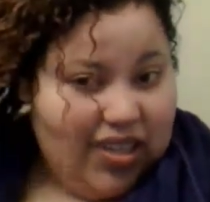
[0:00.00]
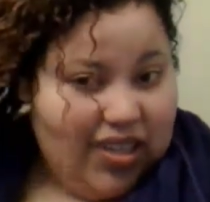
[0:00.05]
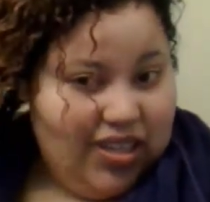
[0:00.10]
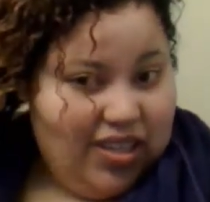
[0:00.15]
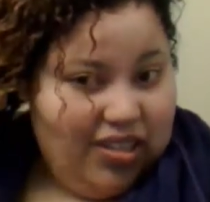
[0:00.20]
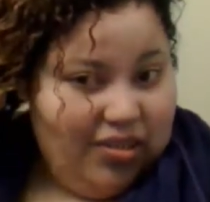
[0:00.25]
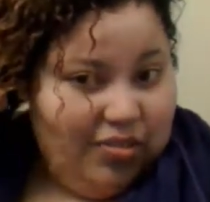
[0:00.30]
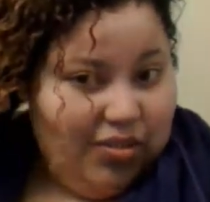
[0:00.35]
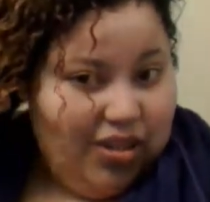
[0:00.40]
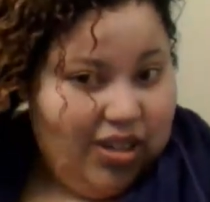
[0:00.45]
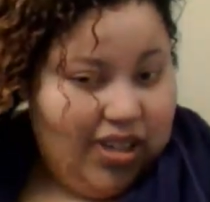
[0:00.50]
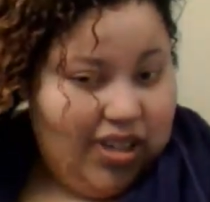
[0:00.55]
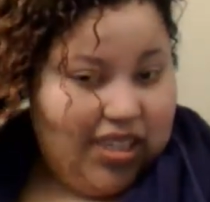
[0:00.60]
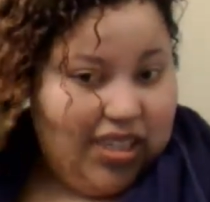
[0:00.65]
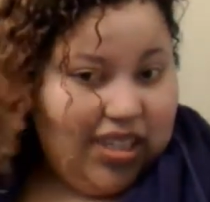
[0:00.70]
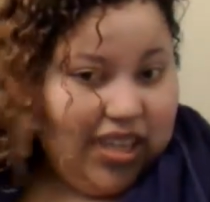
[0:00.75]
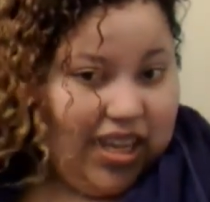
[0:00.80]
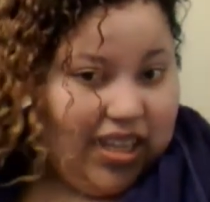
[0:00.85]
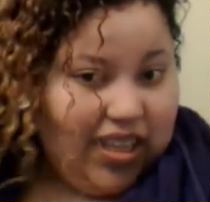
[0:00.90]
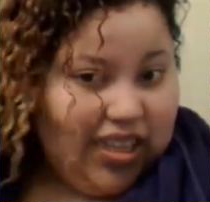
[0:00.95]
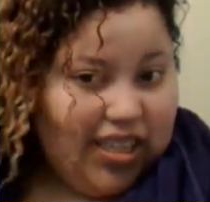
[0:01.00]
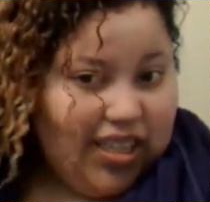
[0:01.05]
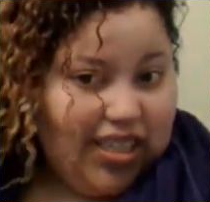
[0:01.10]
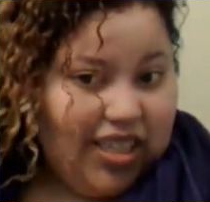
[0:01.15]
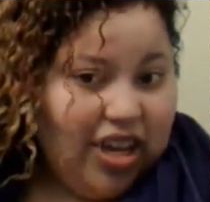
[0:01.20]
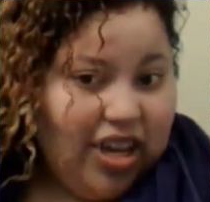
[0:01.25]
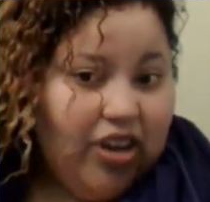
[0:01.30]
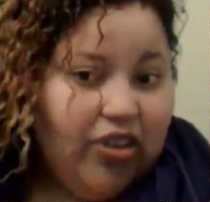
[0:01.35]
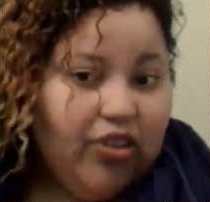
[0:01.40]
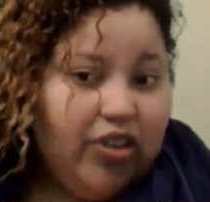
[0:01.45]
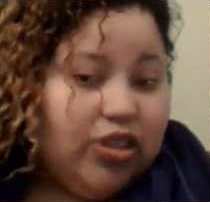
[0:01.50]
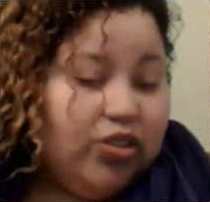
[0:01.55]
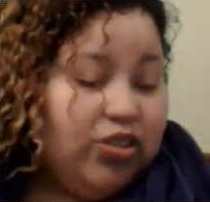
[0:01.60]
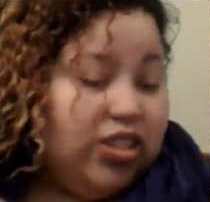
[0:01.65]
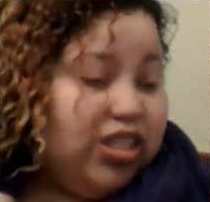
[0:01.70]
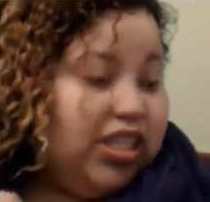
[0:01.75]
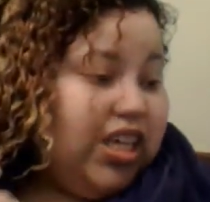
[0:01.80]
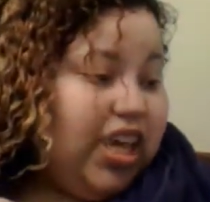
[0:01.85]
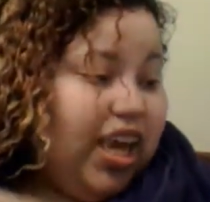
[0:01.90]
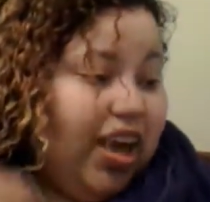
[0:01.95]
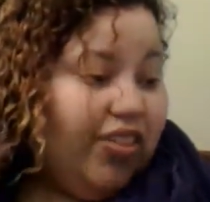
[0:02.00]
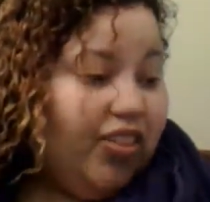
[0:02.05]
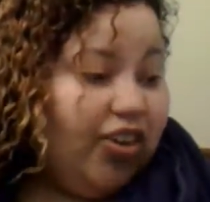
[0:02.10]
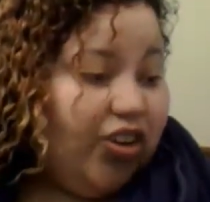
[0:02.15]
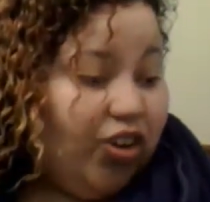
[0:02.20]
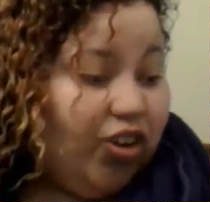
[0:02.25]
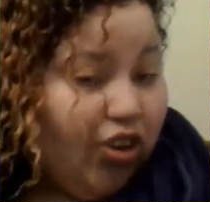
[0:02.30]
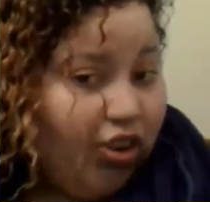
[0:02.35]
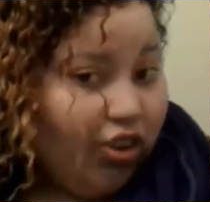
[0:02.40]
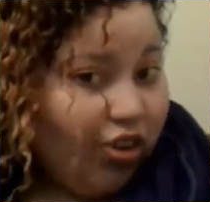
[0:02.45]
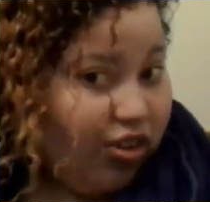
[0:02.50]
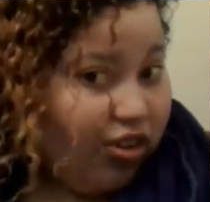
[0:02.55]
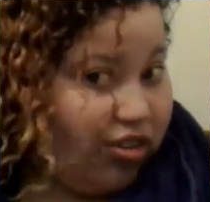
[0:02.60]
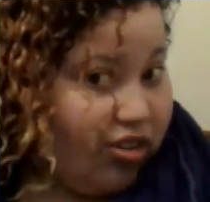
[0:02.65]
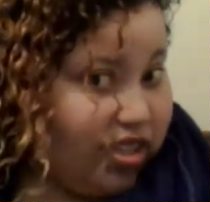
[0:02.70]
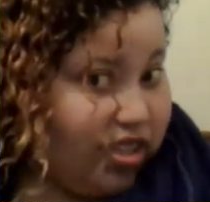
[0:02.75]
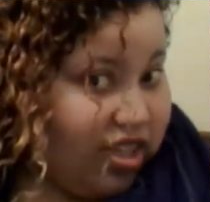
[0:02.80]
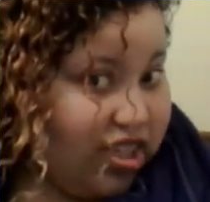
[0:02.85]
So we're gonna take this down, and you see how the curls